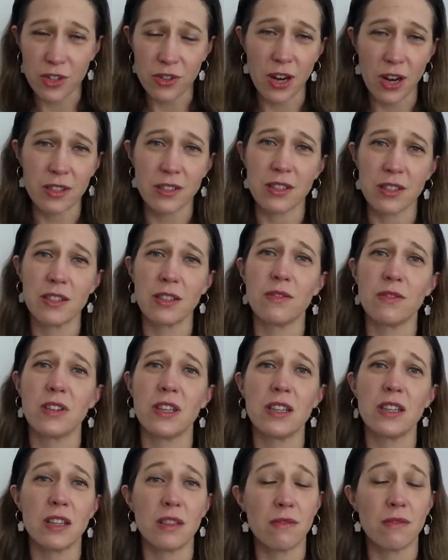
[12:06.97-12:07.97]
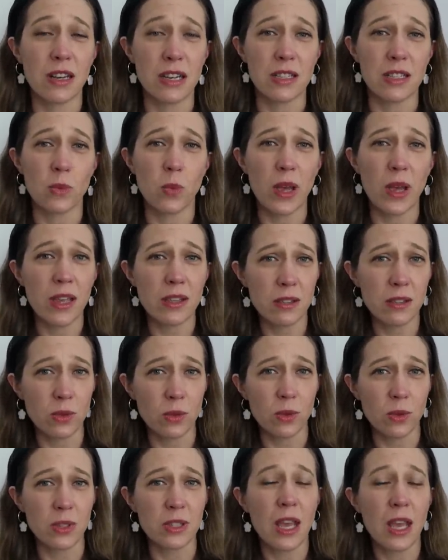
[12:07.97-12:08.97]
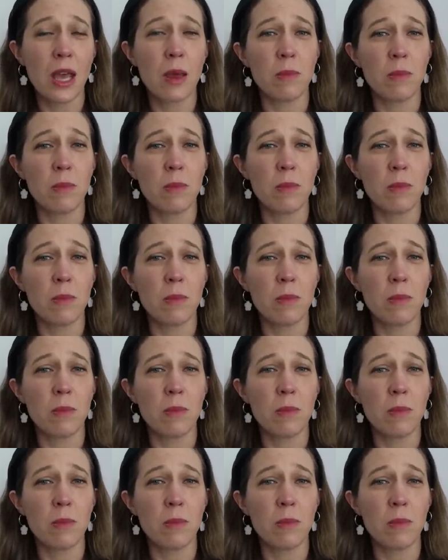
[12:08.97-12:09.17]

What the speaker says: trousers that fit in ready-to-wear stores